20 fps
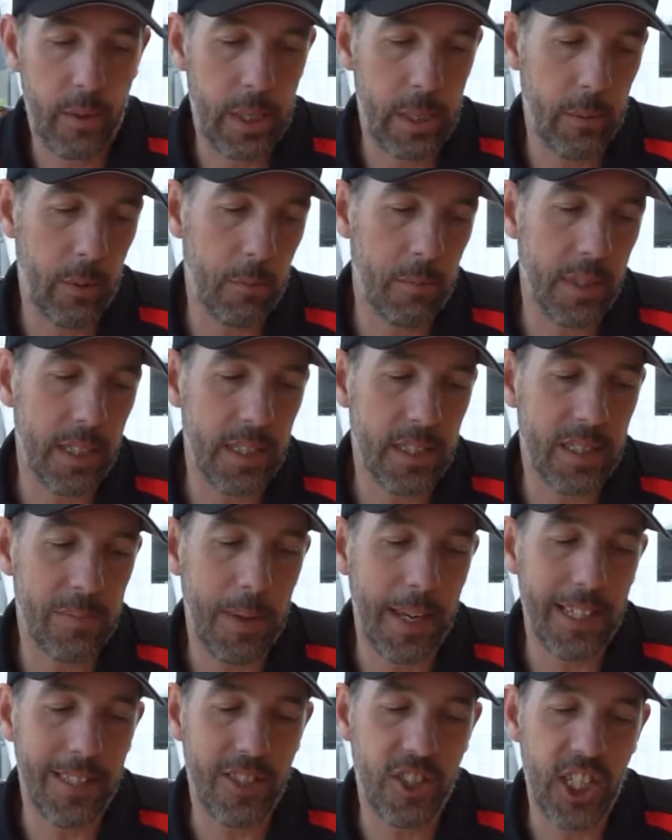It will be
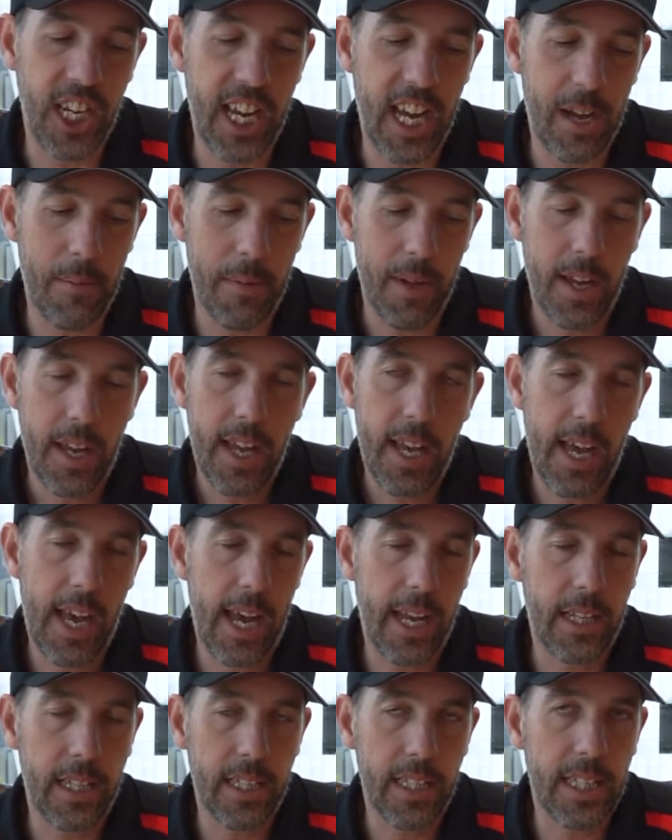Space Jam
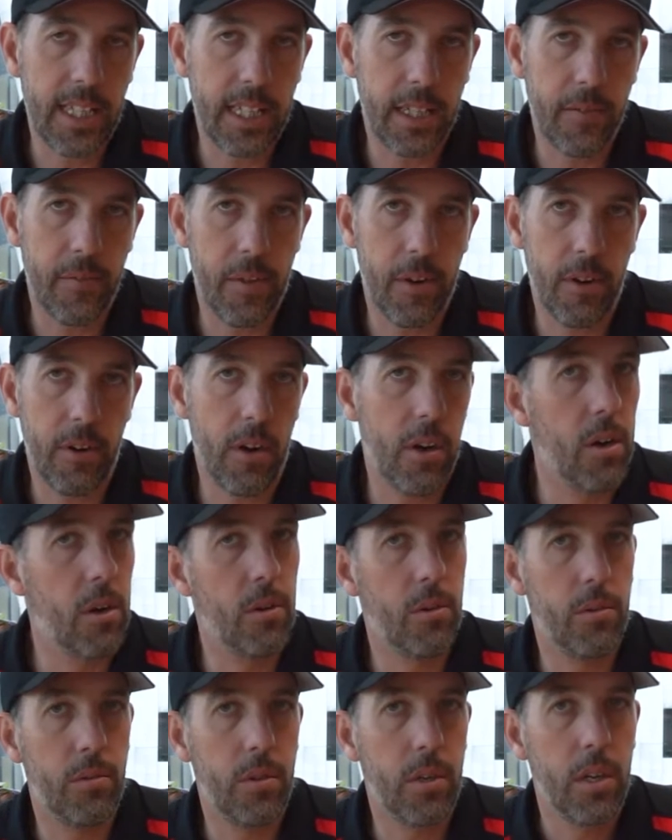and League of Their
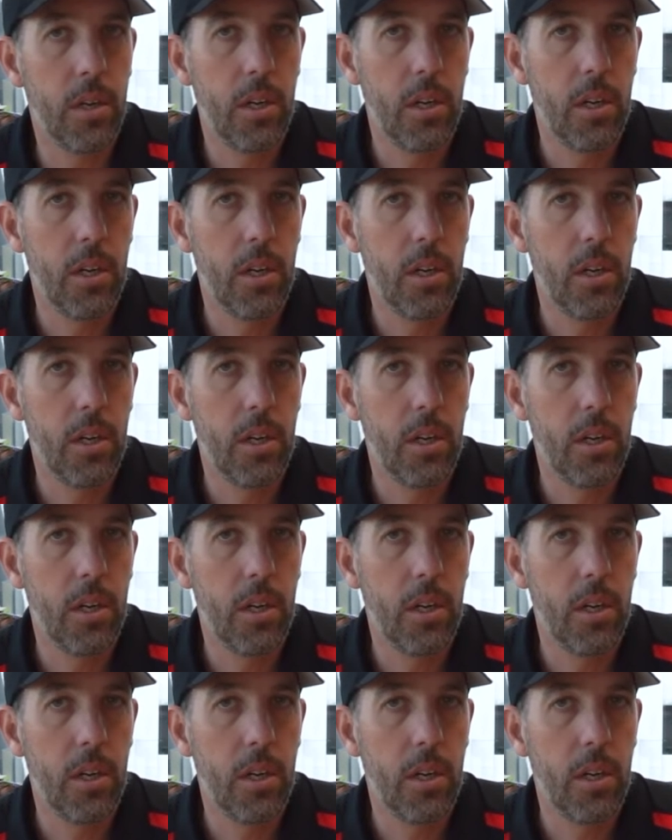Own.